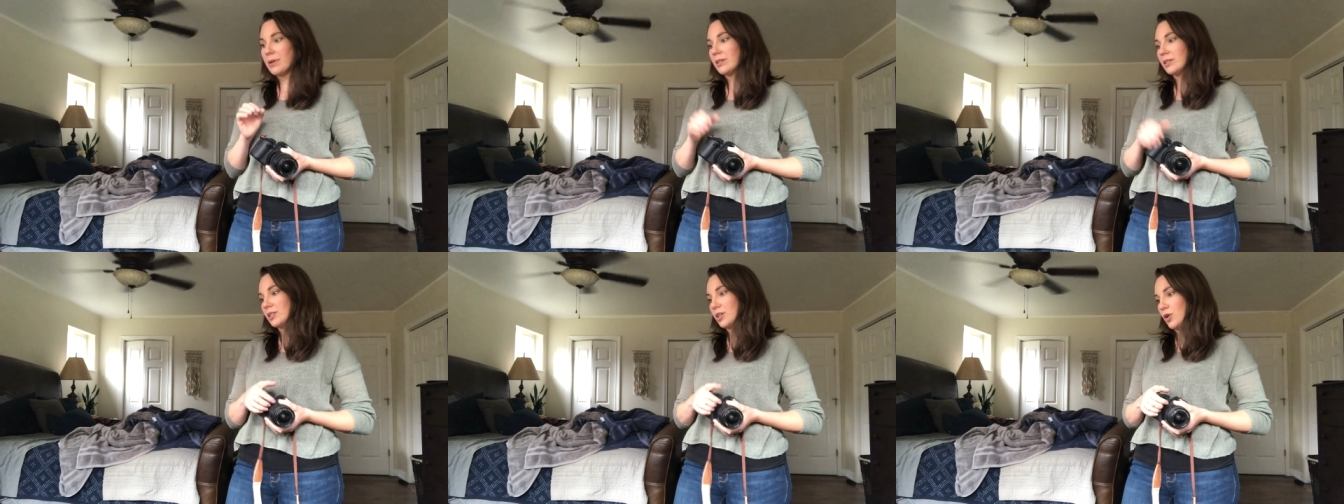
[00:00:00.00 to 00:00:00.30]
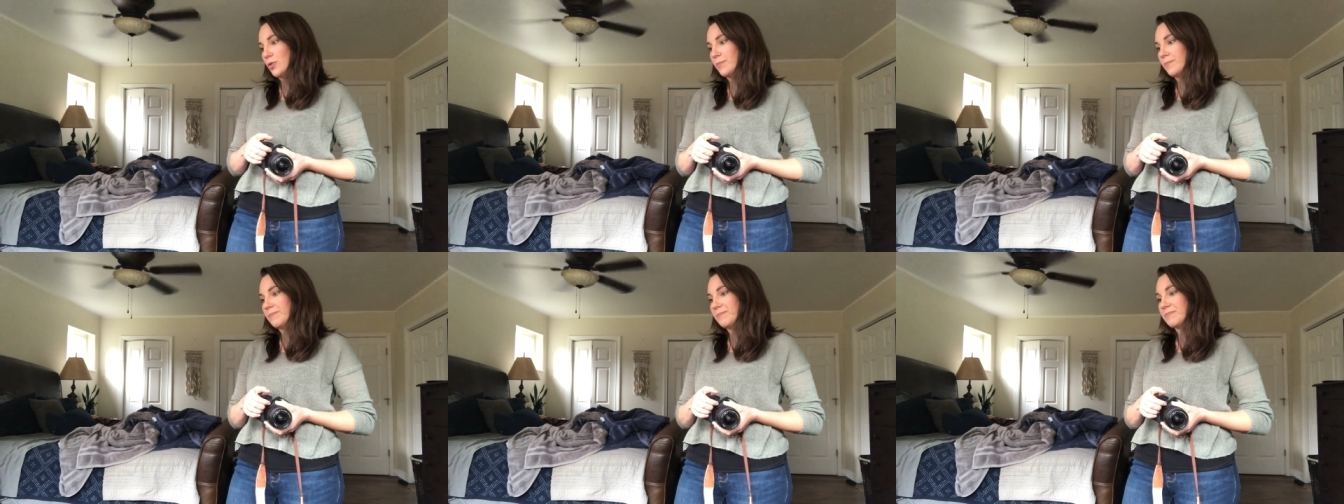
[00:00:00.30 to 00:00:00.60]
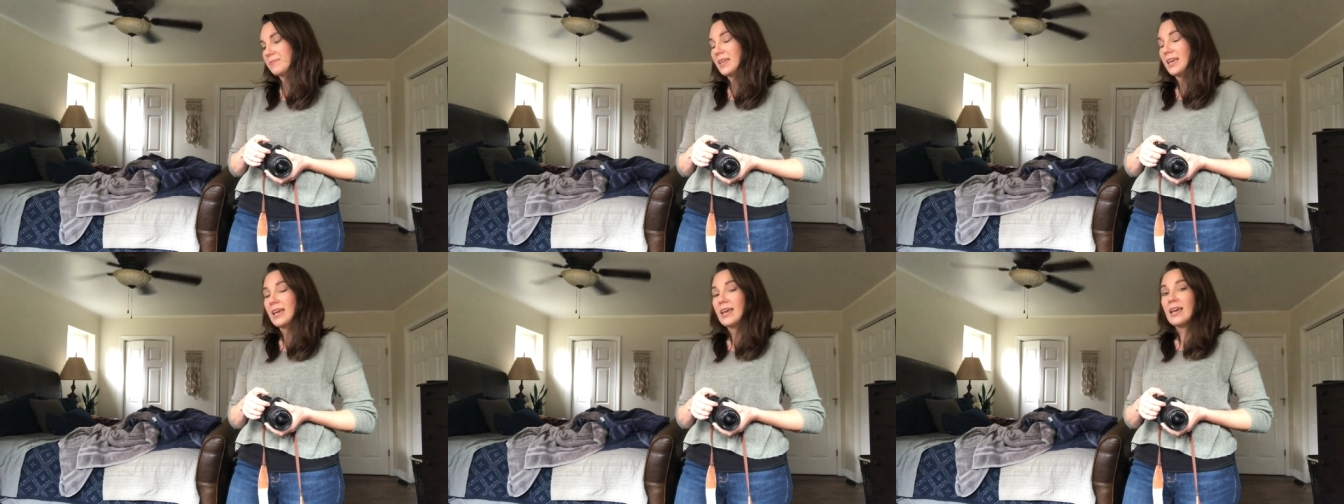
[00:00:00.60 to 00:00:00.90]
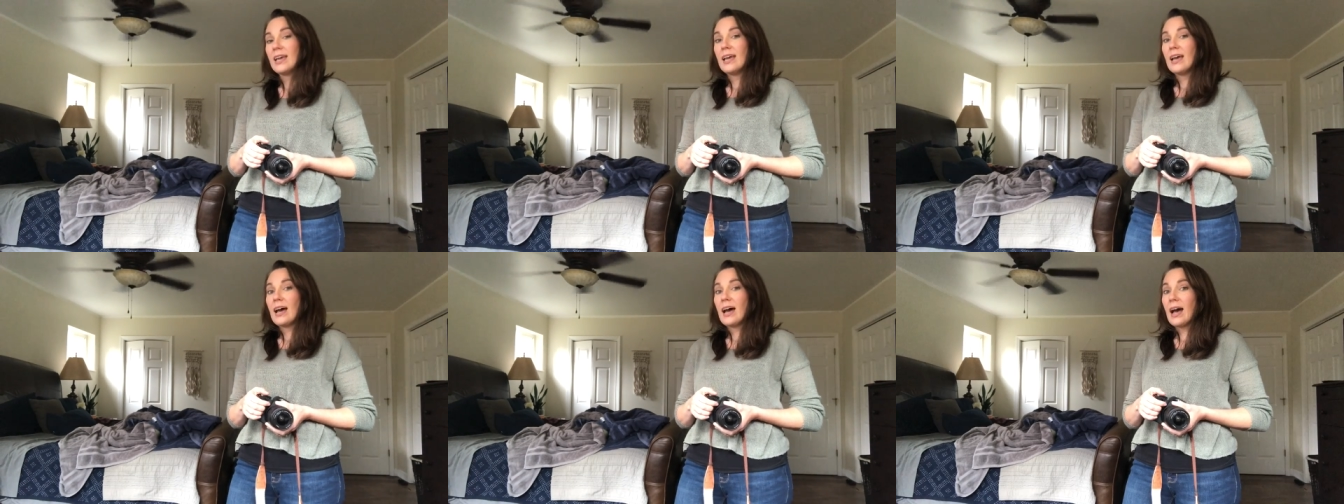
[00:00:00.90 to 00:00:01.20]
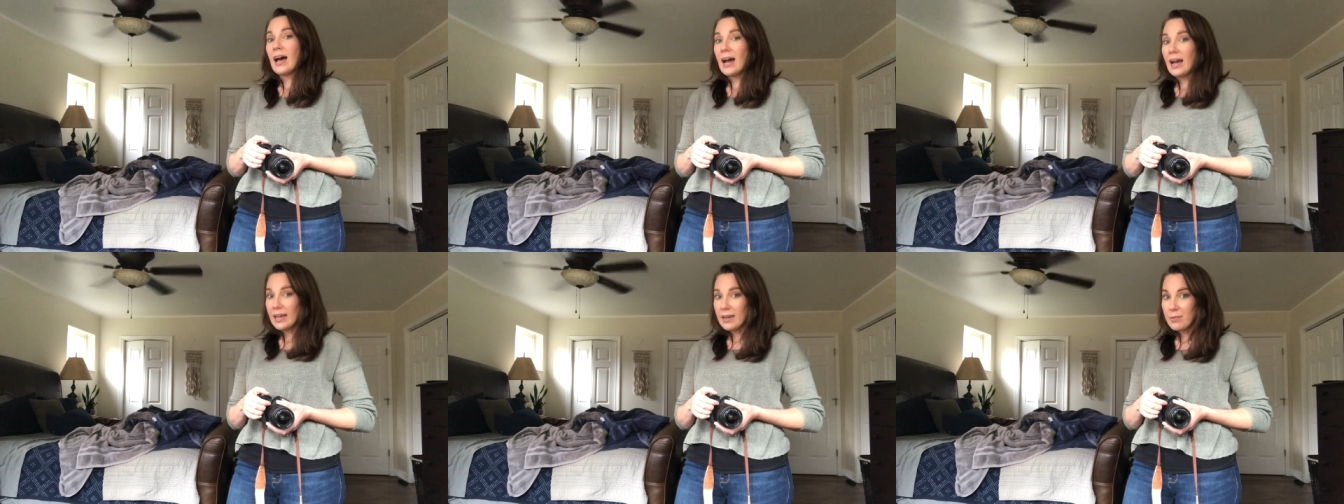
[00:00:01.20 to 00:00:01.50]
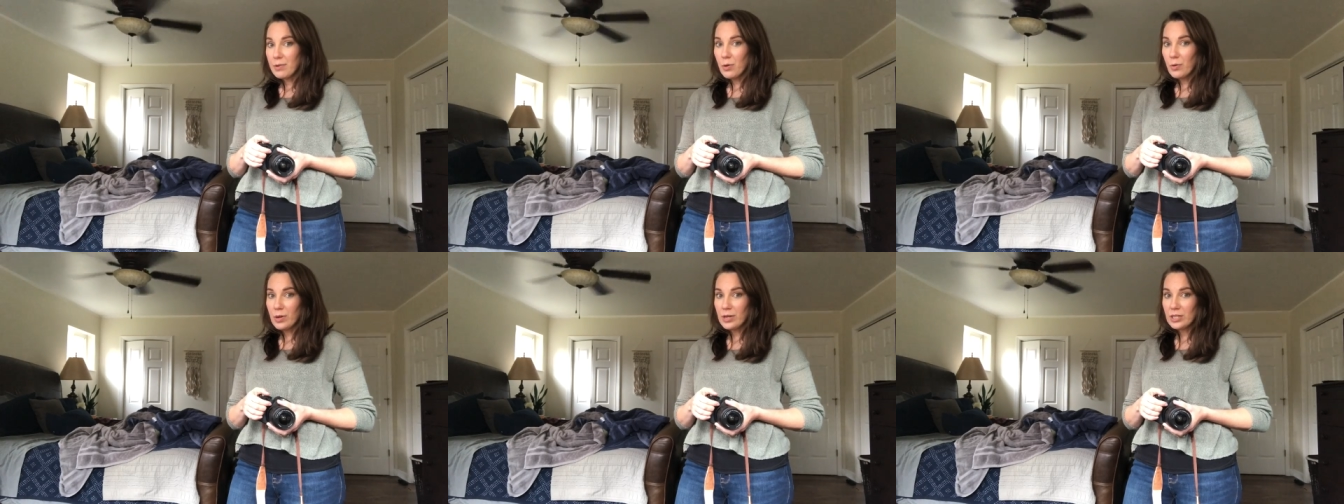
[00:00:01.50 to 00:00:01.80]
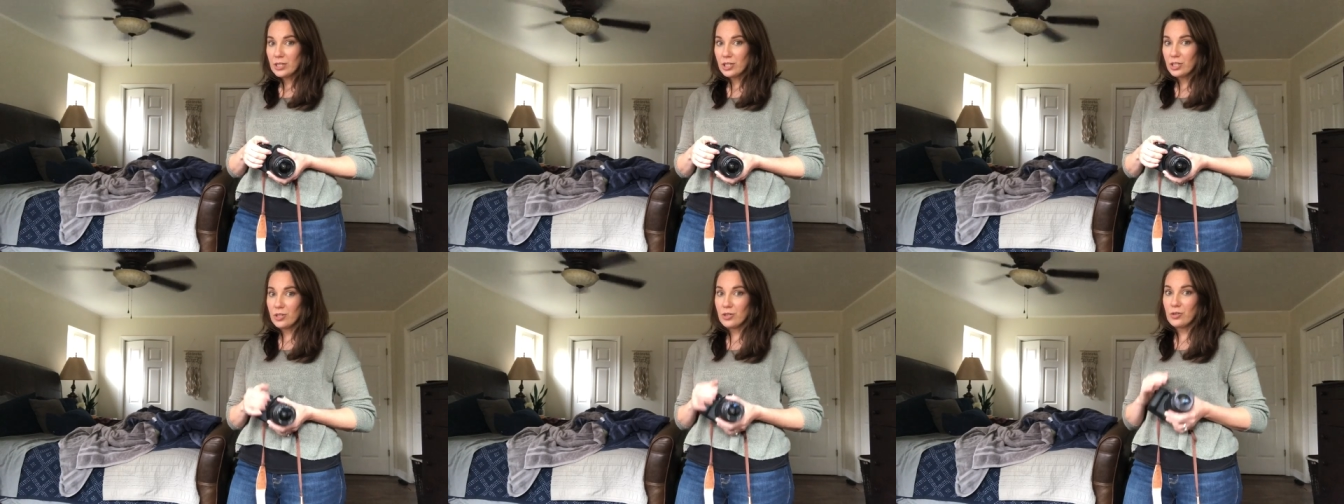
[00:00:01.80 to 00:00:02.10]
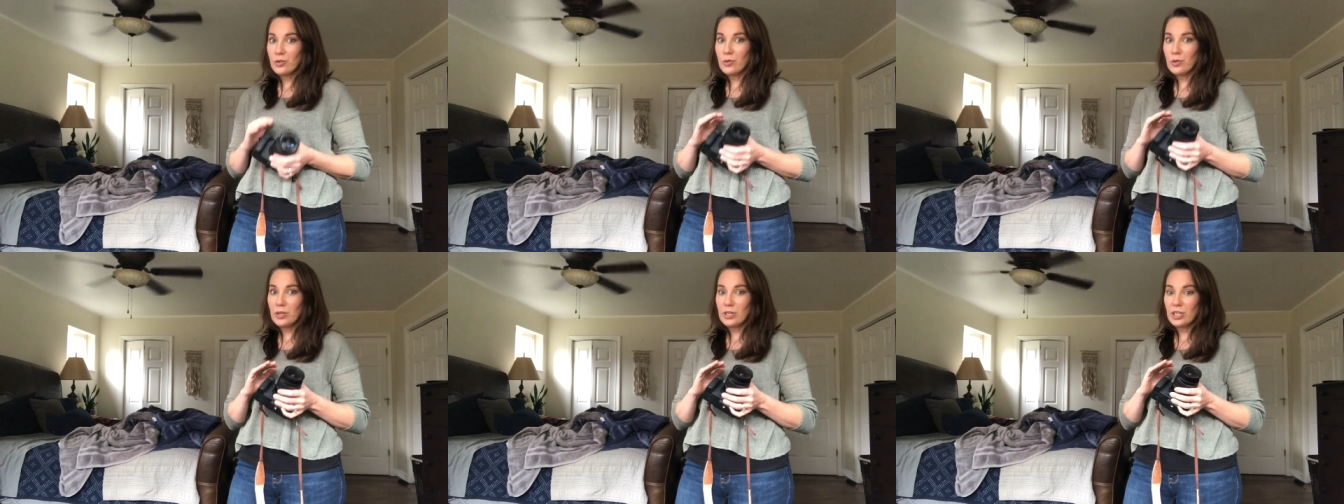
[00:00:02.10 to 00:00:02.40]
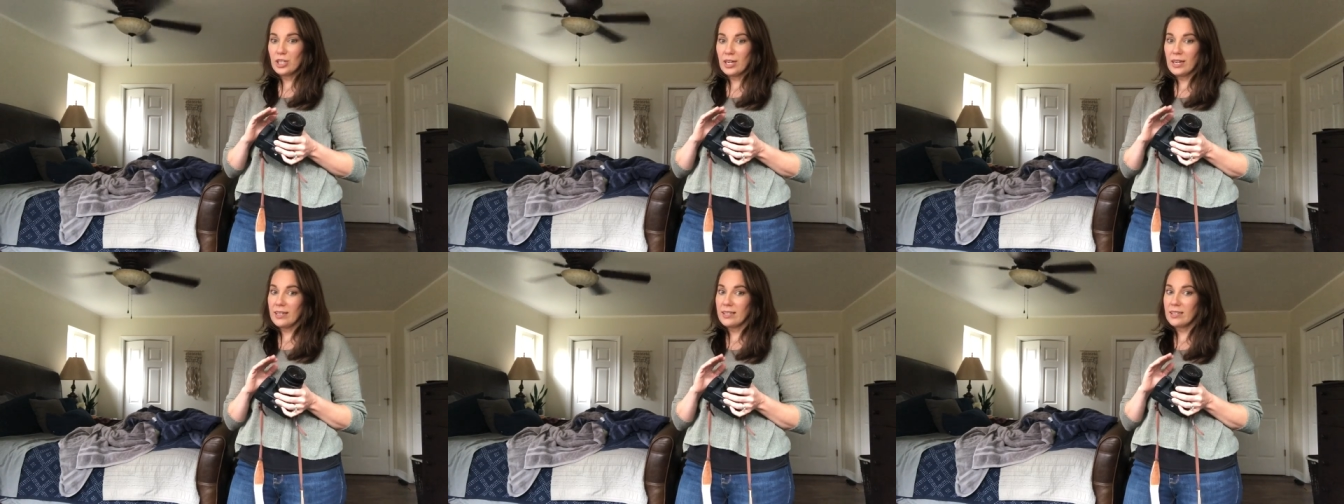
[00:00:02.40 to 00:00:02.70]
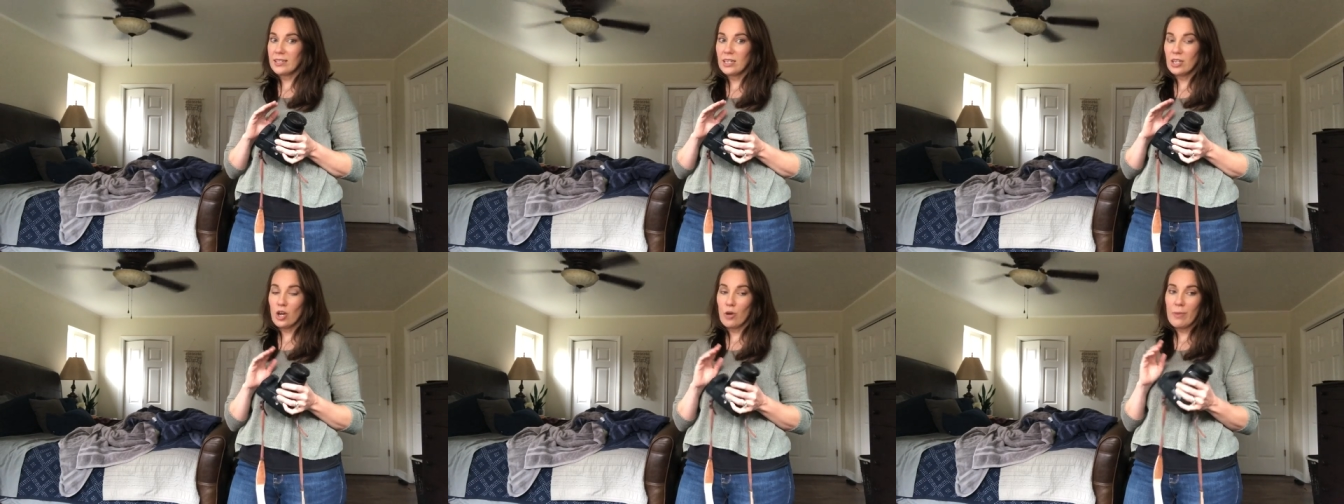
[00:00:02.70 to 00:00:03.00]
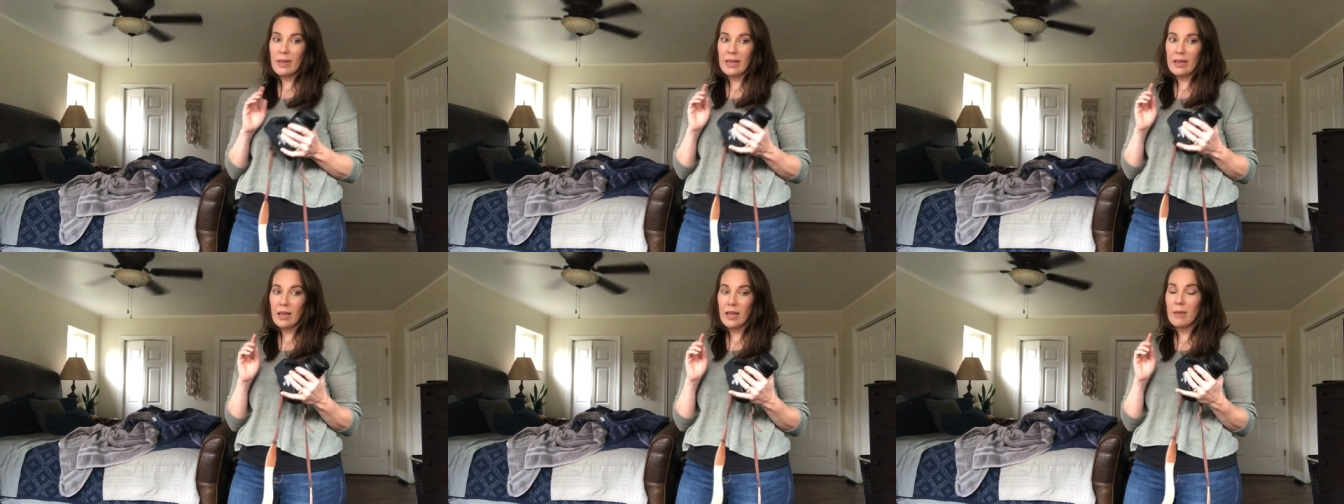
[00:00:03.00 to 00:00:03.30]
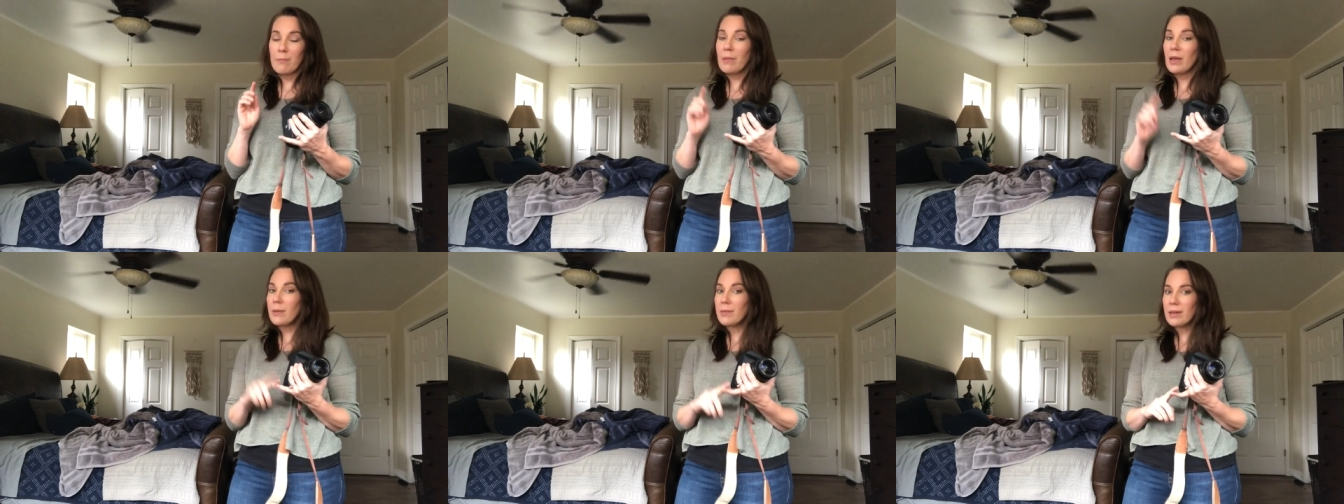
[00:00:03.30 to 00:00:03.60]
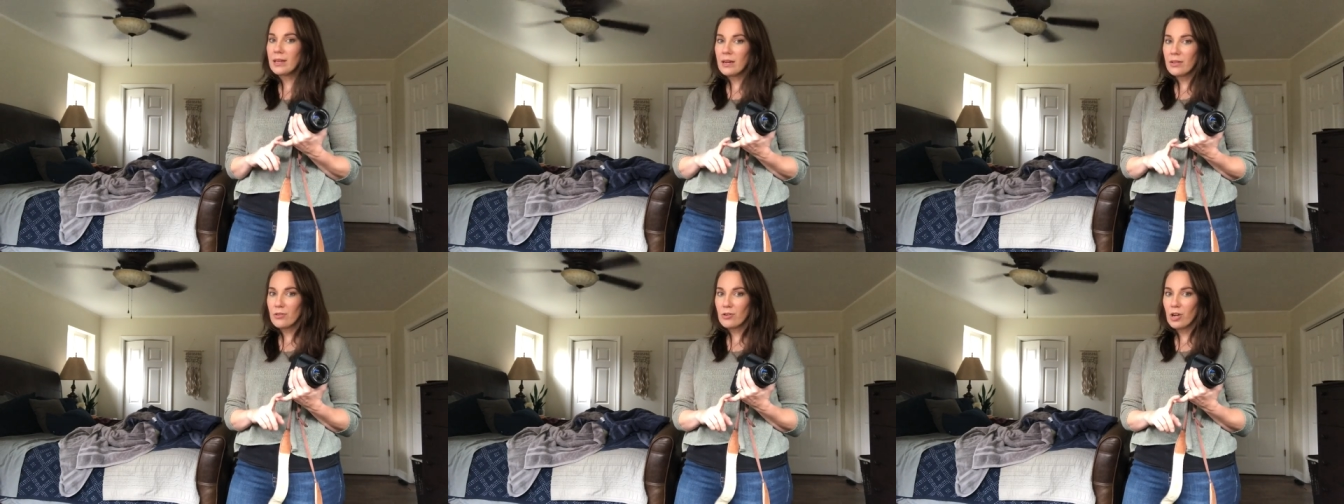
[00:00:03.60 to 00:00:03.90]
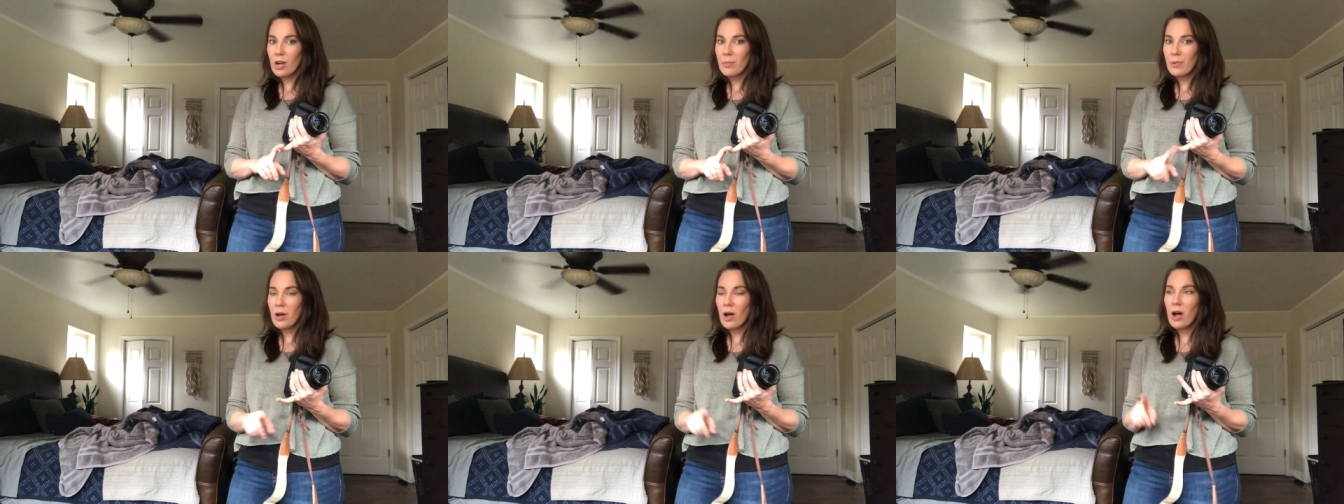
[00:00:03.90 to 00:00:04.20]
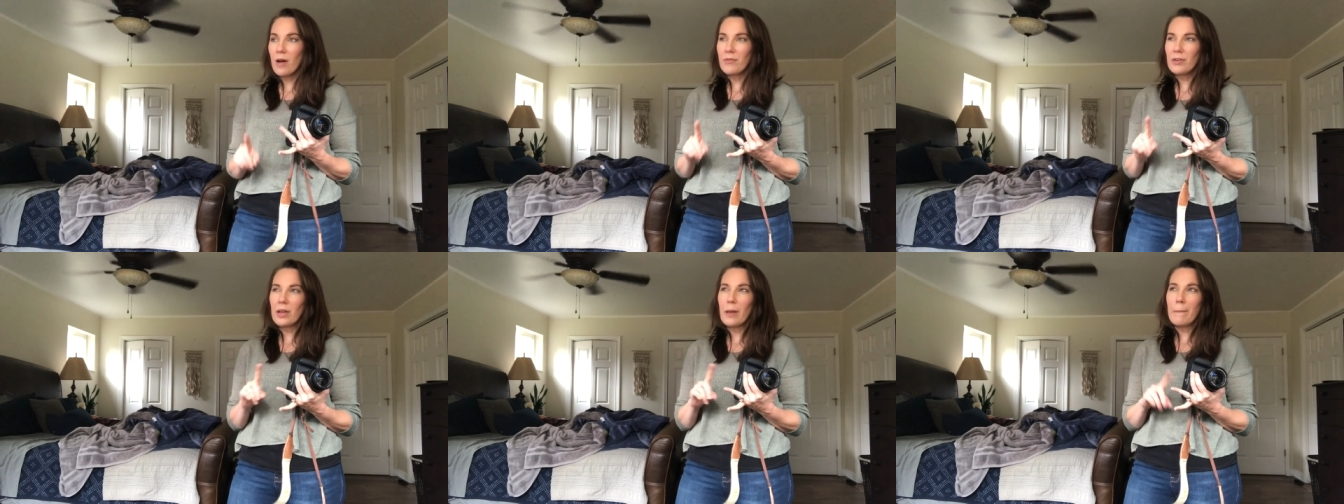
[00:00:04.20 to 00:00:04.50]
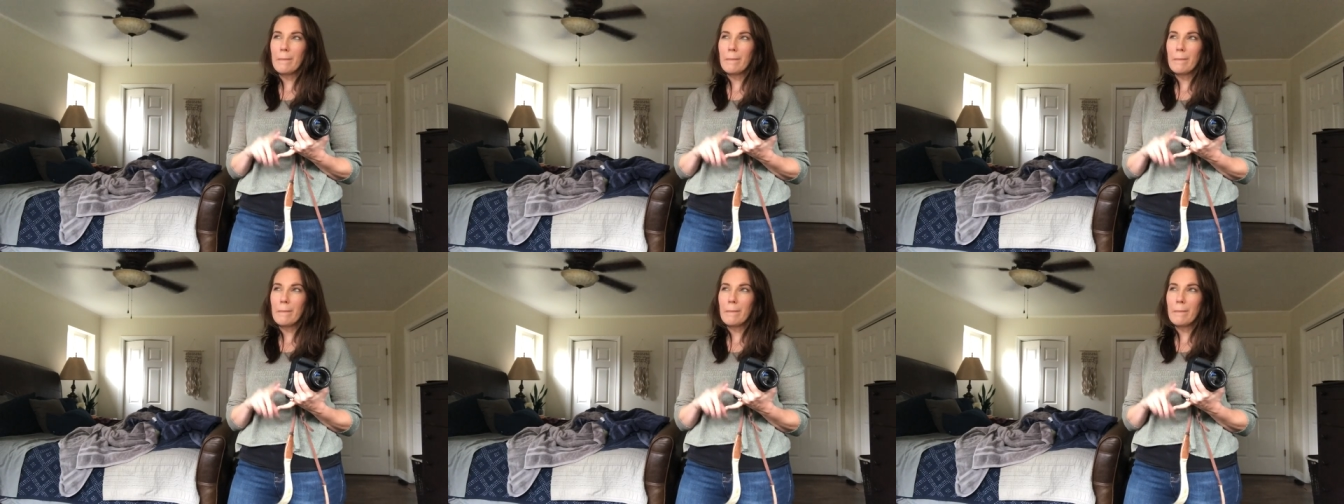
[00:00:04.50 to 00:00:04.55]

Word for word: So I am going to just go make maybe another cup of coffee,